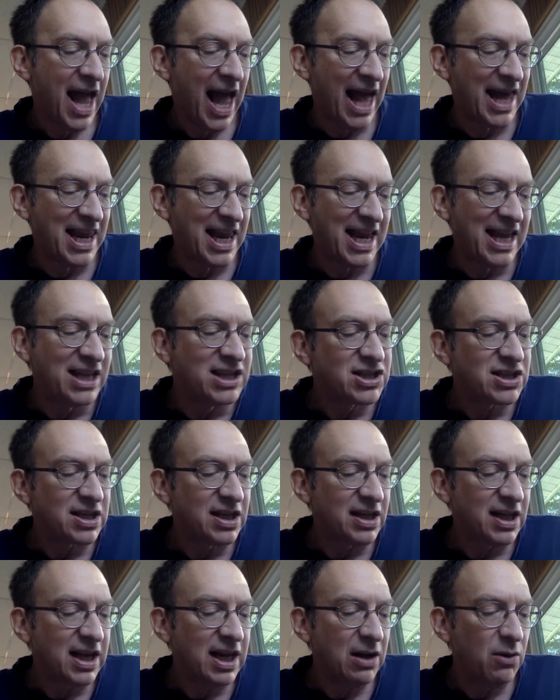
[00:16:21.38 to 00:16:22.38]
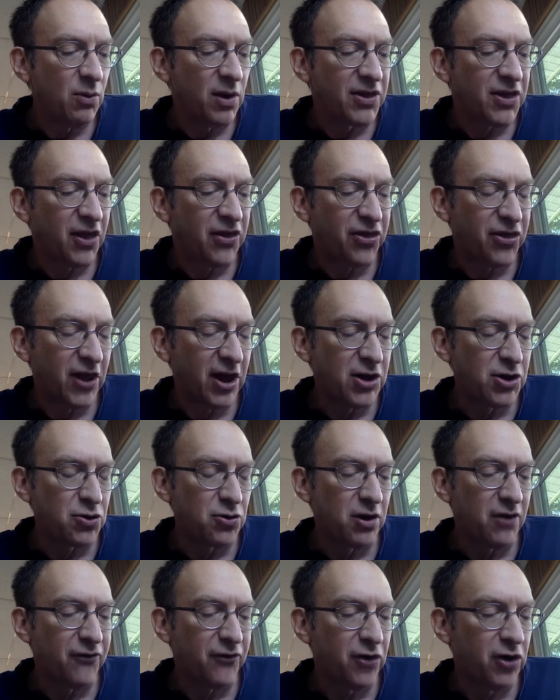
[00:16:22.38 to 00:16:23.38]
And instantly, with a
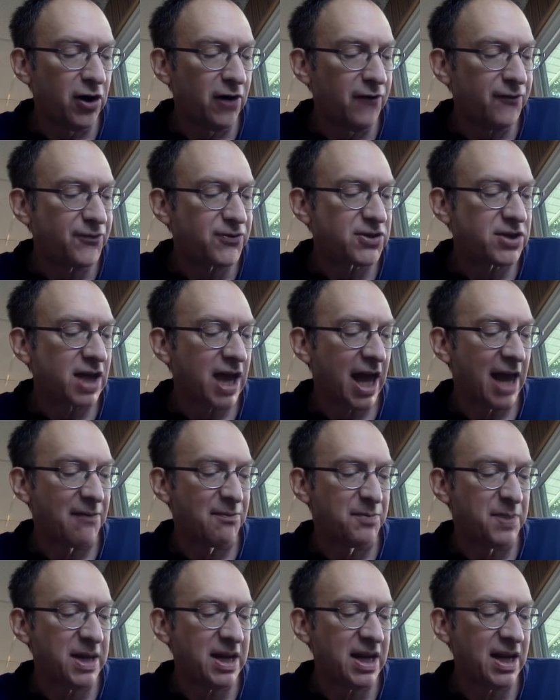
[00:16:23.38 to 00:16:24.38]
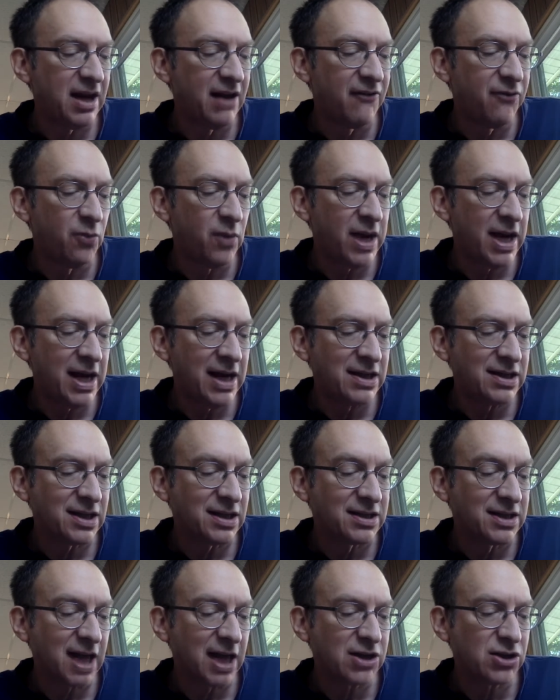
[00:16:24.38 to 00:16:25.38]
thunder of hoofs and beating of wings,
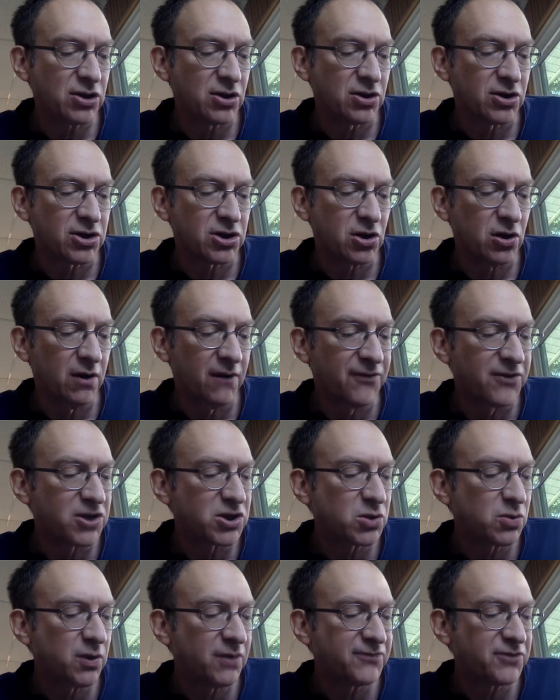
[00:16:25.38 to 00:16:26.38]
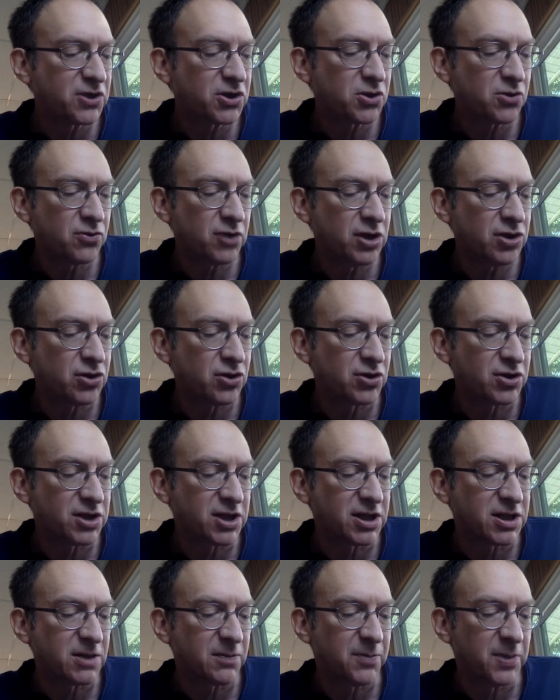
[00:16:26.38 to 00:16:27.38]
a dozen or so of the swiftest creatures
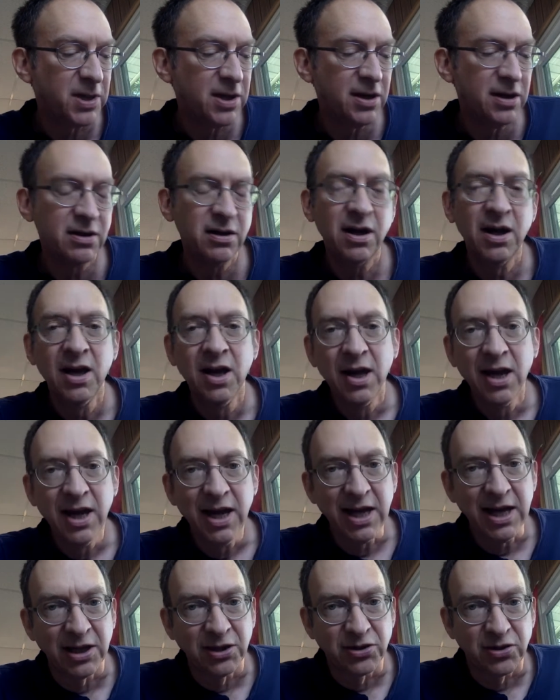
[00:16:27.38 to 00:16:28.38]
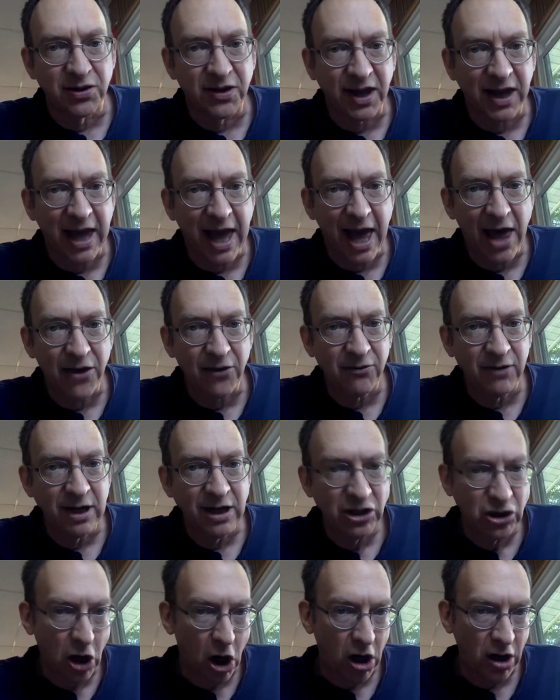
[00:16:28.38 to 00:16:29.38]
disappeared into the gathering
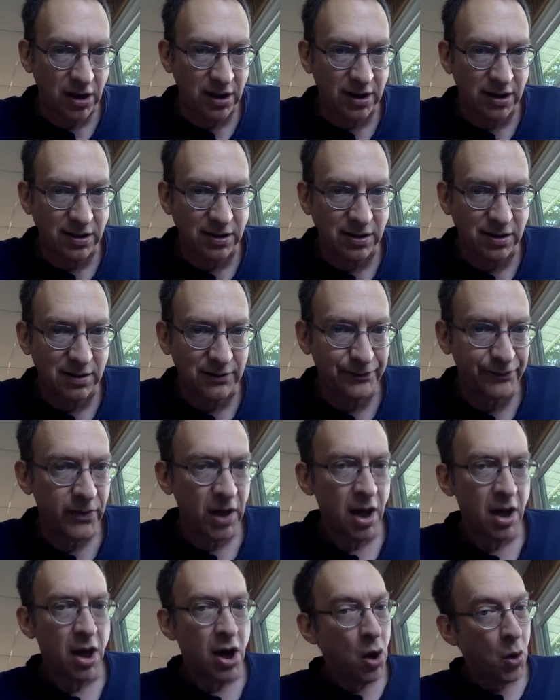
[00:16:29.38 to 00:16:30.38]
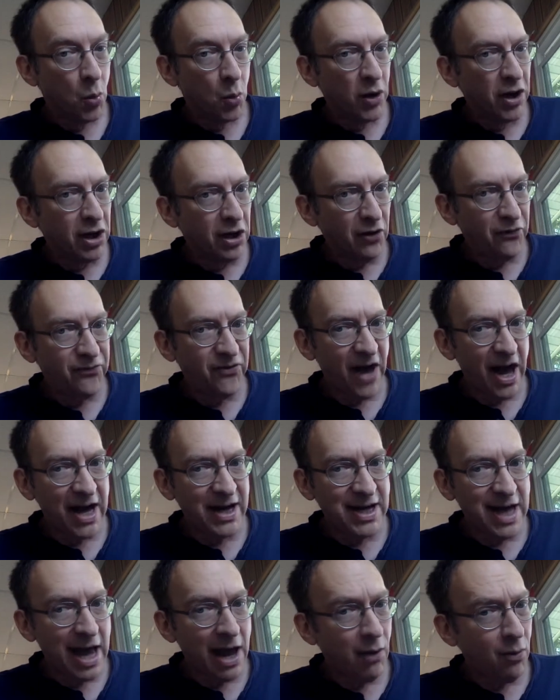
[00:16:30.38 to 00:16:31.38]
darkness. We'll
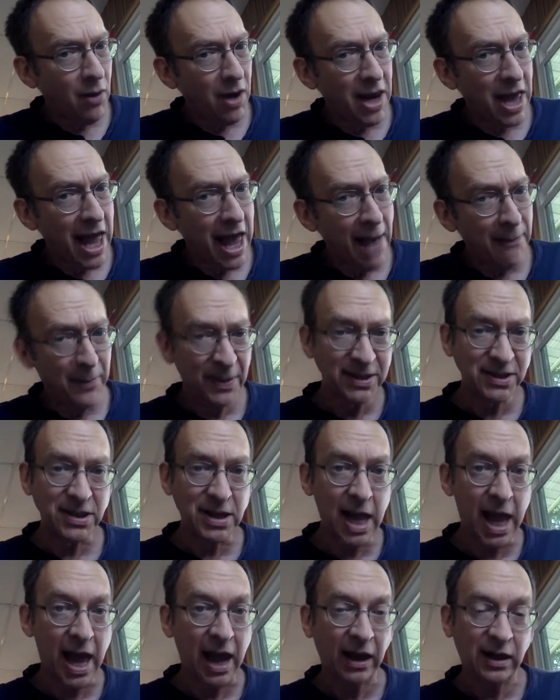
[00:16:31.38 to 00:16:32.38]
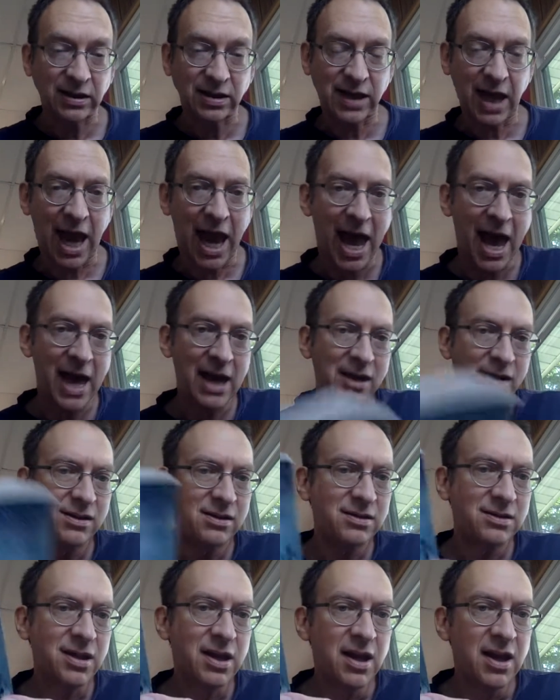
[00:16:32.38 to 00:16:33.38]
find out what happens next
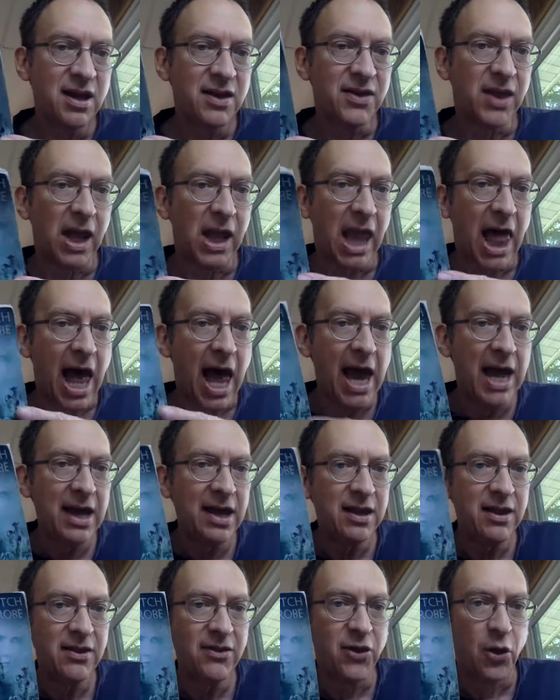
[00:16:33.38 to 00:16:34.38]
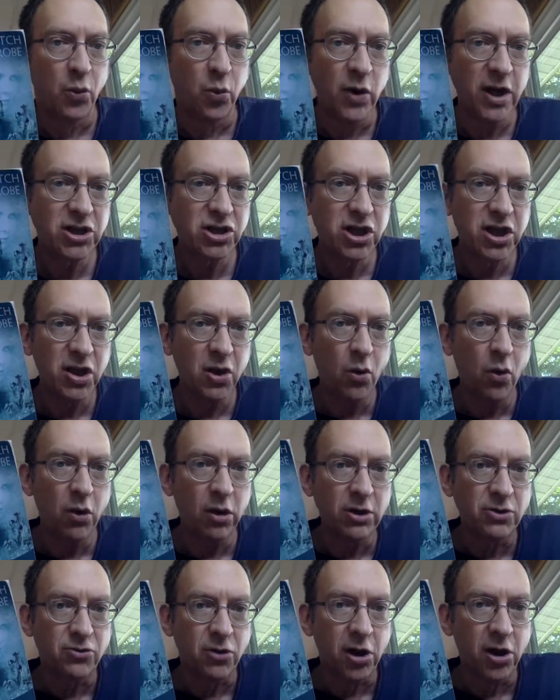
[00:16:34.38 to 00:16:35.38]
at The Lion, the Witch, and the
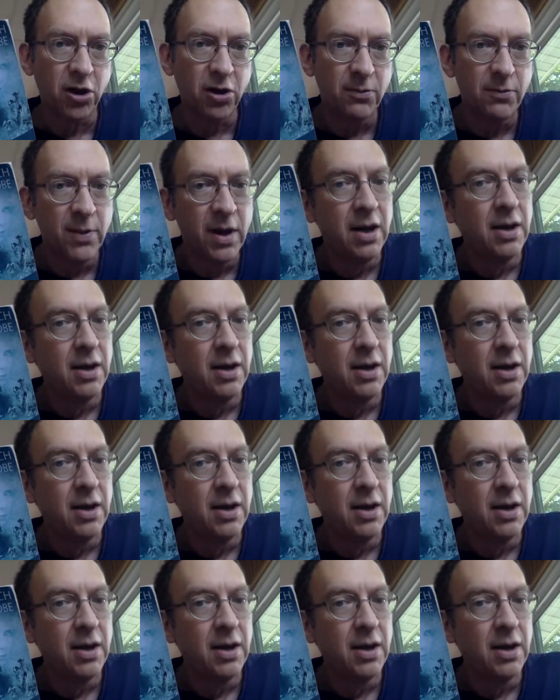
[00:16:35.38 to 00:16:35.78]
Wardrobe.